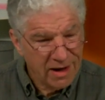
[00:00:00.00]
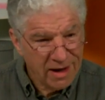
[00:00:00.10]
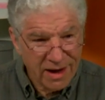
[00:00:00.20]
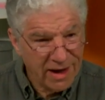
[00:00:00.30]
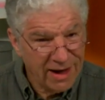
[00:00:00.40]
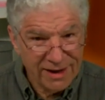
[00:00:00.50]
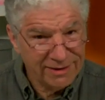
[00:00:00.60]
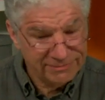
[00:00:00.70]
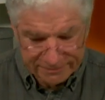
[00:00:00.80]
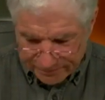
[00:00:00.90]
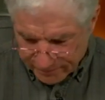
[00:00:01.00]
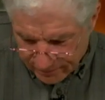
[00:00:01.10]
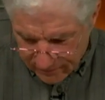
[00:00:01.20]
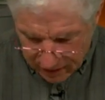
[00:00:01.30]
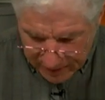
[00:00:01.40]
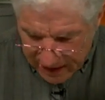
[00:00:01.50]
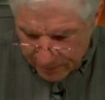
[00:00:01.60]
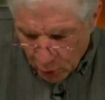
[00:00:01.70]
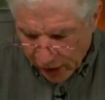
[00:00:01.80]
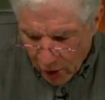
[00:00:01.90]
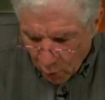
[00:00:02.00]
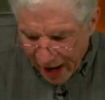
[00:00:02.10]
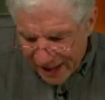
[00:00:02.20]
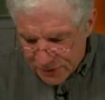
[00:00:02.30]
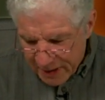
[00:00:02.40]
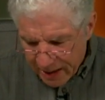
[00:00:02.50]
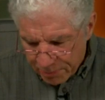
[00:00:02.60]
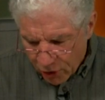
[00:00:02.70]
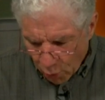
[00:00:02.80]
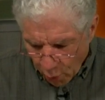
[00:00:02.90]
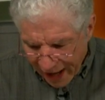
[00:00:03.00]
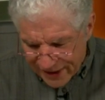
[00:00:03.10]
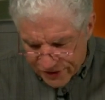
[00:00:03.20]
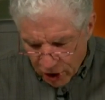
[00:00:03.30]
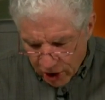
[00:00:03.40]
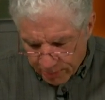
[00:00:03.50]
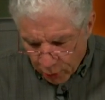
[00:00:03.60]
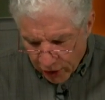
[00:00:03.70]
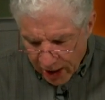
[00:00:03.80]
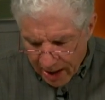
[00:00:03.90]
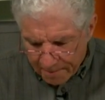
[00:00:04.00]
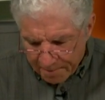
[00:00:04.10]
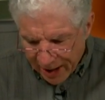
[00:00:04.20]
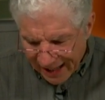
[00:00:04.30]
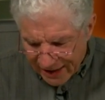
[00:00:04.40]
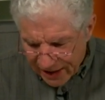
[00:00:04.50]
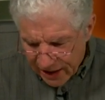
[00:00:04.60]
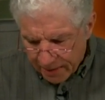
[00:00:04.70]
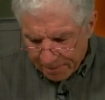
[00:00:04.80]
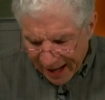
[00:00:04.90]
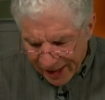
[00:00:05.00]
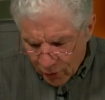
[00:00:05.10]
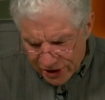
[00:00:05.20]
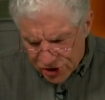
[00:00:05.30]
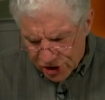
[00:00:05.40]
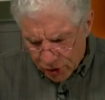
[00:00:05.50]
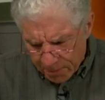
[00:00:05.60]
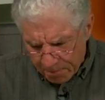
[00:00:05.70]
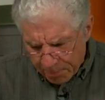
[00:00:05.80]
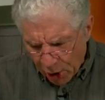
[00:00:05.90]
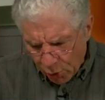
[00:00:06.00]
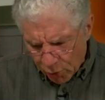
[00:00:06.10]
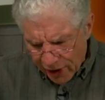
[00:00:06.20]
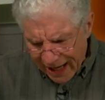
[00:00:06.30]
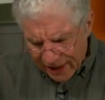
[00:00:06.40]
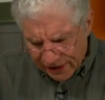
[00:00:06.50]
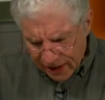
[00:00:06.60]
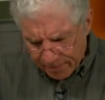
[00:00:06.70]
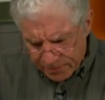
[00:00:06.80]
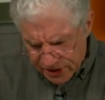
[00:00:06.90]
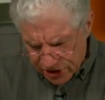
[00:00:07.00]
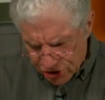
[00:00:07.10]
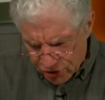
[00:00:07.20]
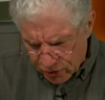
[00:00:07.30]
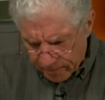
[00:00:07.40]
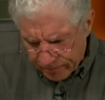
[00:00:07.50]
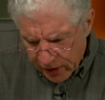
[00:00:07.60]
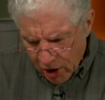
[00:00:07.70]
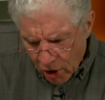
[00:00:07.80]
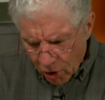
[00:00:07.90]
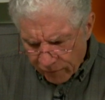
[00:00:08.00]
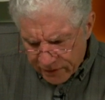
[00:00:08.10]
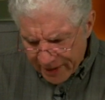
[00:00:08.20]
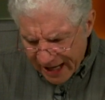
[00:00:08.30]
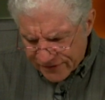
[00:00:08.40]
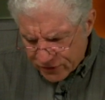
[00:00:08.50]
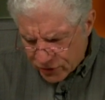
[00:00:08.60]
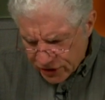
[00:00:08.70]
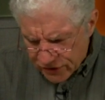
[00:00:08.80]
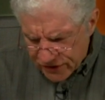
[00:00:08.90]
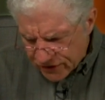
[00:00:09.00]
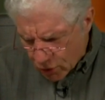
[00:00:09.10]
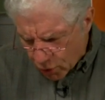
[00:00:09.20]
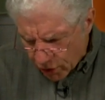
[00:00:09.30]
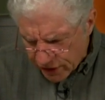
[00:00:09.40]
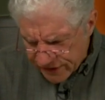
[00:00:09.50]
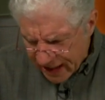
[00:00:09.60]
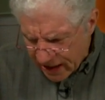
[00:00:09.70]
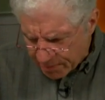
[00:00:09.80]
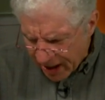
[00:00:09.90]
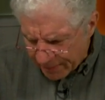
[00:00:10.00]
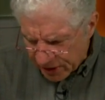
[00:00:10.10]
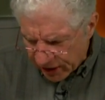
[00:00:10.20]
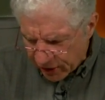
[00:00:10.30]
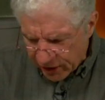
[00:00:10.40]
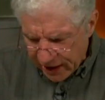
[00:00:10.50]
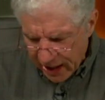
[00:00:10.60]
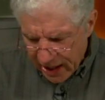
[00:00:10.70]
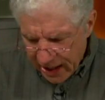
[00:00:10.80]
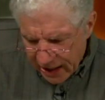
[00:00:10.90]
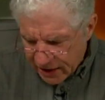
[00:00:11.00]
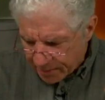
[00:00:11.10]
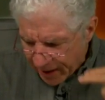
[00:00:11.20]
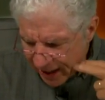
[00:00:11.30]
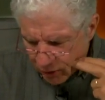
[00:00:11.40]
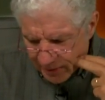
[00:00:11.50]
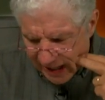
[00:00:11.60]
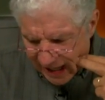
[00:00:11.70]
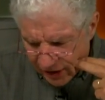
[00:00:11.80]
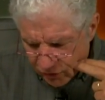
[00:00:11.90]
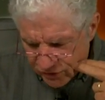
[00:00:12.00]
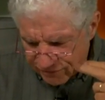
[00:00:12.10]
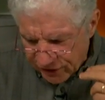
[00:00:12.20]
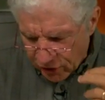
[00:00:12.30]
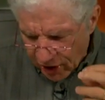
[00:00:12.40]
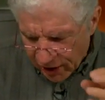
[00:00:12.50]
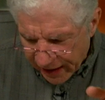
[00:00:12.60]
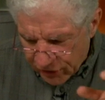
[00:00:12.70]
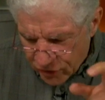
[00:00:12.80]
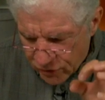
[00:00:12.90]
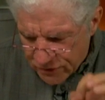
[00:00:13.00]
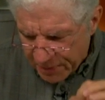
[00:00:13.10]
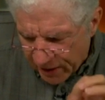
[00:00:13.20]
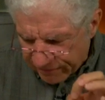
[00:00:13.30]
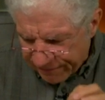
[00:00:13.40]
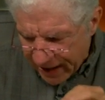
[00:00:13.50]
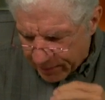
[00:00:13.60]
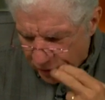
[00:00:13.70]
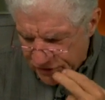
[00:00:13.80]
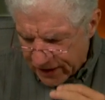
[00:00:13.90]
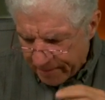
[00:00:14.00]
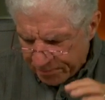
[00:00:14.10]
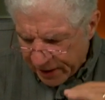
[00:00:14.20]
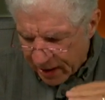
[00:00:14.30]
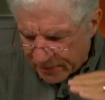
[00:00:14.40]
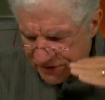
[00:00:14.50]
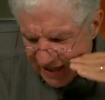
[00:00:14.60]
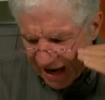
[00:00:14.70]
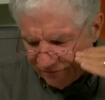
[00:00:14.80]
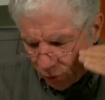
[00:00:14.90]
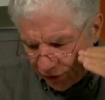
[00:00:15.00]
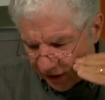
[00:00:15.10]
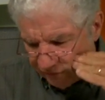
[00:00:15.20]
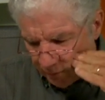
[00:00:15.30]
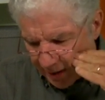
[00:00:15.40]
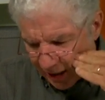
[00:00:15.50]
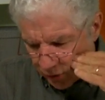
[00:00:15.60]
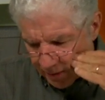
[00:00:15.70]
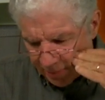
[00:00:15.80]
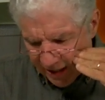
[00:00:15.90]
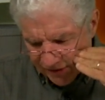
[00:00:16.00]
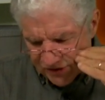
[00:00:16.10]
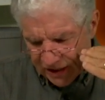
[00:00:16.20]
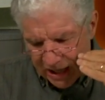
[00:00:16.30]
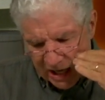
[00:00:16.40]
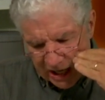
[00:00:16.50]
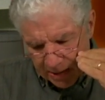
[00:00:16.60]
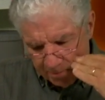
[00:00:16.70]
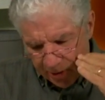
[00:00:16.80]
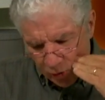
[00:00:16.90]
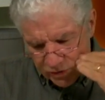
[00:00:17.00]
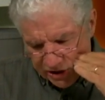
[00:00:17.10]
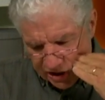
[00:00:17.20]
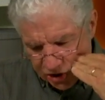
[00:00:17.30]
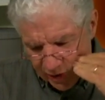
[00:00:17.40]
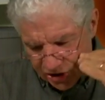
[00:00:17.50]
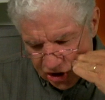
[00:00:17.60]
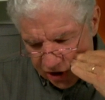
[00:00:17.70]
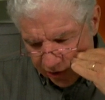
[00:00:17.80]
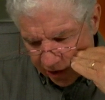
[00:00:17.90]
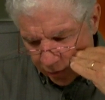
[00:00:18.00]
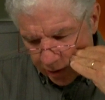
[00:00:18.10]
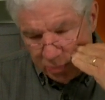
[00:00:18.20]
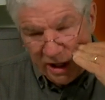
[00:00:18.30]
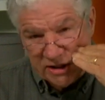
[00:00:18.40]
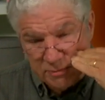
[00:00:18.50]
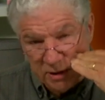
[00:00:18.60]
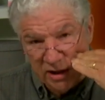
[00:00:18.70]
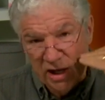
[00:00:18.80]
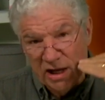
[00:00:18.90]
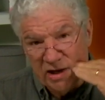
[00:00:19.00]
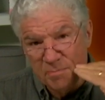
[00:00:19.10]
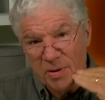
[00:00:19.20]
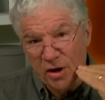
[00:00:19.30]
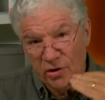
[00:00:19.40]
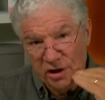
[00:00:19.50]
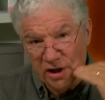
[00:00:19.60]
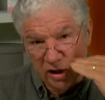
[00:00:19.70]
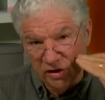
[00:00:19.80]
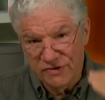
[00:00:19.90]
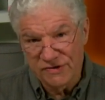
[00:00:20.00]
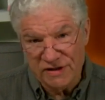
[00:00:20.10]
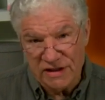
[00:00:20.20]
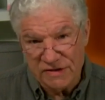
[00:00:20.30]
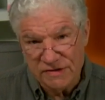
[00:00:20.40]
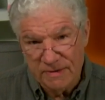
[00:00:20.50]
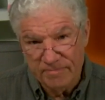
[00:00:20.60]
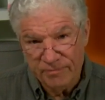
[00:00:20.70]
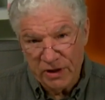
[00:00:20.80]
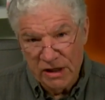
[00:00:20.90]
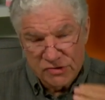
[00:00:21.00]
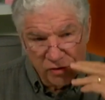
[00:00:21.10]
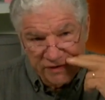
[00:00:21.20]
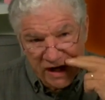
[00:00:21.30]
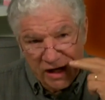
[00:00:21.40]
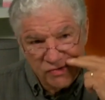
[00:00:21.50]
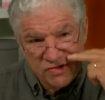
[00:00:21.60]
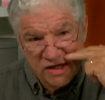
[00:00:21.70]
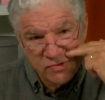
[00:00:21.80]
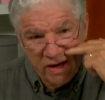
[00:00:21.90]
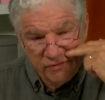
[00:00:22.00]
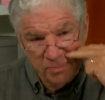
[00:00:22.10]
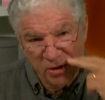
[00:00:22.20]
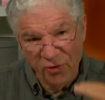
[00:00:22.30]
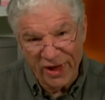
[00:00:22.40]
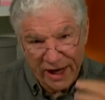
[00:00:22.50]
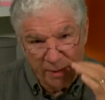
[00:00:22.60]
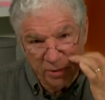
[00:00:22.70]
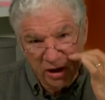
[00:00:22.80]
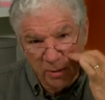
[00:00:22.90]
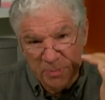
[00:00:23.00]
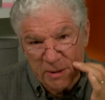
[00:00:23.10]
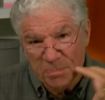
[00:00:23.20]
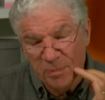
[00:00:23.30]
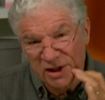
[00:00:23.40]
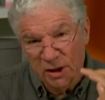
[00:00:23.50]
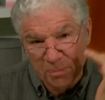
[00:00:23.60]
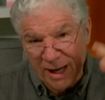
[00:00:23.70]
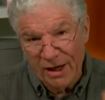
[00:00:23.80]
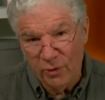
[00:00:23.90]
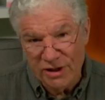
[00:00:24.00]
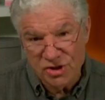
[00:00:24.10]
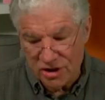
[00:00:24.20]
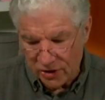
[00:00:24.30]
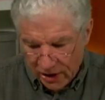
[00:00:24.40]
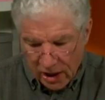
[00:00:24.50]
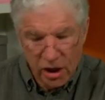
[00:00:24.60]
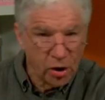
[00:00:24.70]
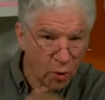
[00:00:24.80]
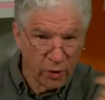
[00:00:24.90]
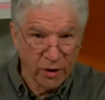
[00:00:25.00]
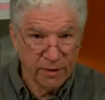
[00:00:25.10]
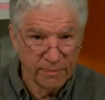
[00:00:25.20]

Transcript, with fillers: Uh, let me keep going. Wax paper, wax cardboard bioengineered bone and gum tissue. Over the past few years, this corn has gained popularity in the biomechanical sphere. Electrospun fibers become a scaffolding for biocomposite in bone tissue engineering and replacement in periodontal disease. So if a doctor says we have to build that up a little bit, little bioengineering, corn.